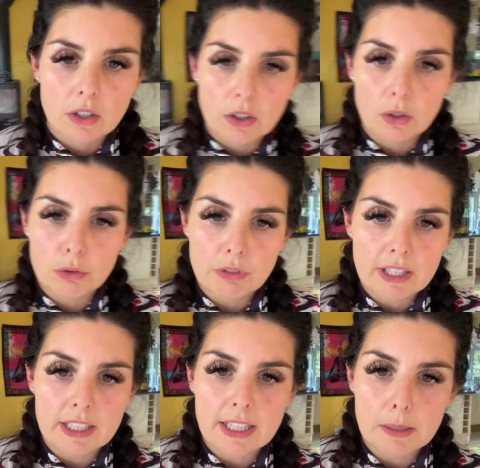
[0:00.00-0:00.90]
Or
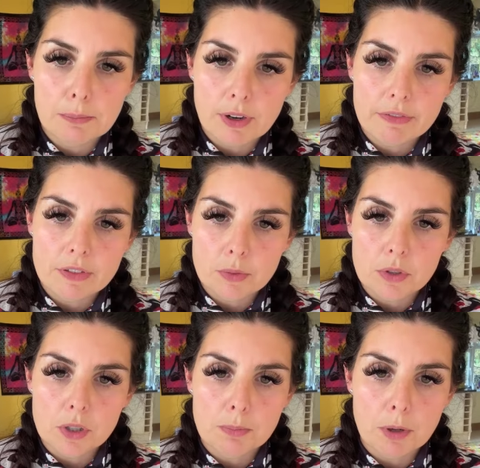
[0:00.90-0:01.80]
rarely eat breakfast,
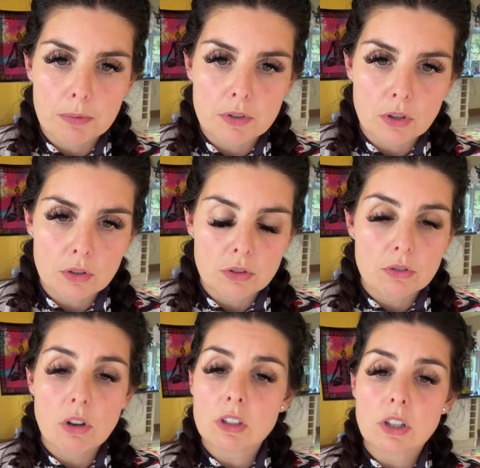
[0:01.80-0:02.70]
which is probably not good.
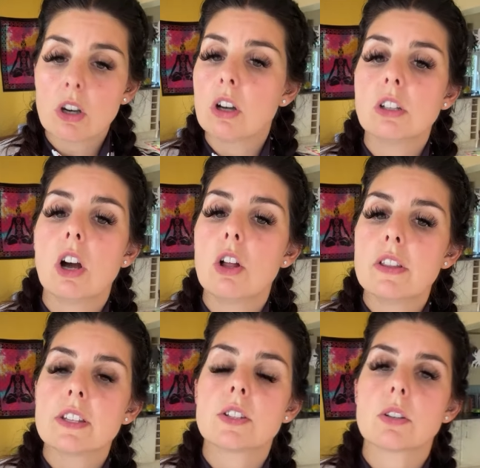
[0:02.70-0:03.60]
Not at all. All
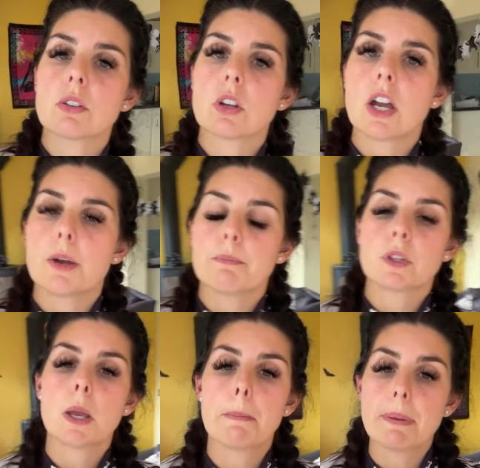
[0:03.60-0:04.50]
this
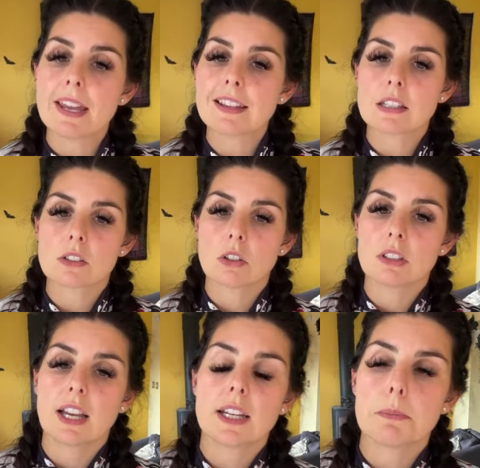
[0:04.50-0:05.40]
BS that's
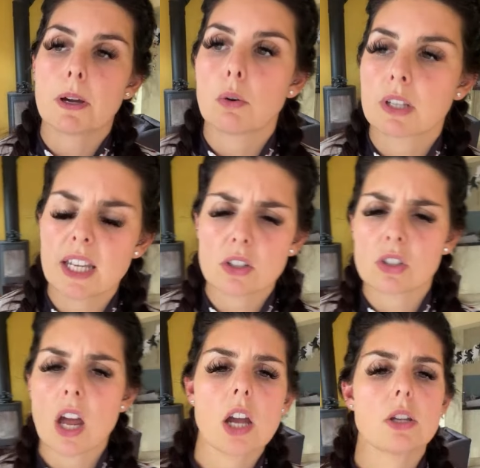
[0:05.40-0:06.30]
online about
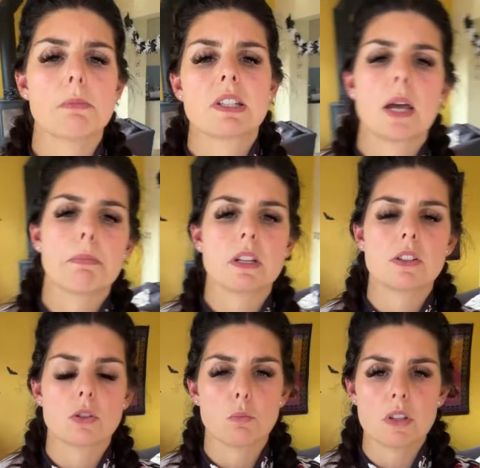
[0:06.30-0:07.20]
kickstart your
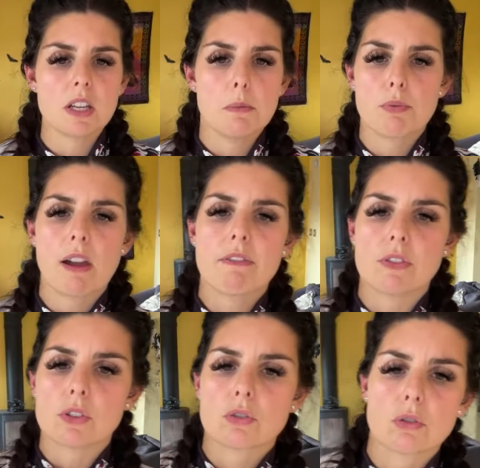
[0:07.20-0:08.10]
metabolism with eating
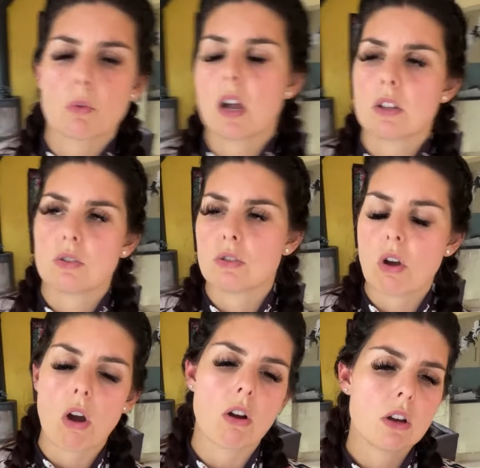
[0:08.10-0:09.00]
breakfast, otherwise you're
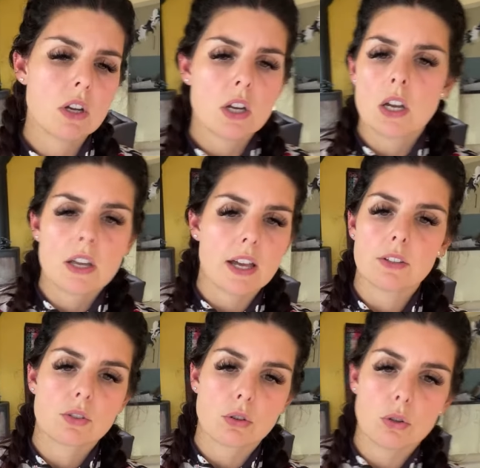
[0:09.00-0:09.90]
not.
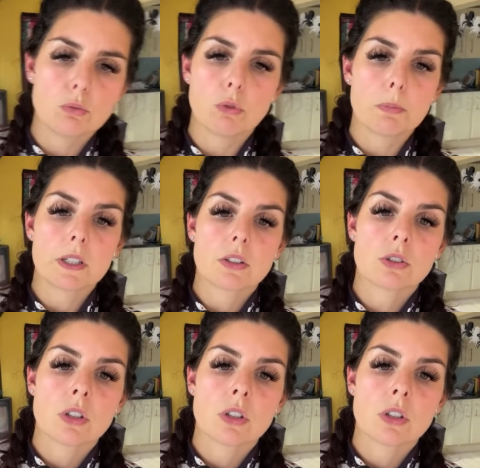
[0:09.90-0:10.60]
That's total rubbish.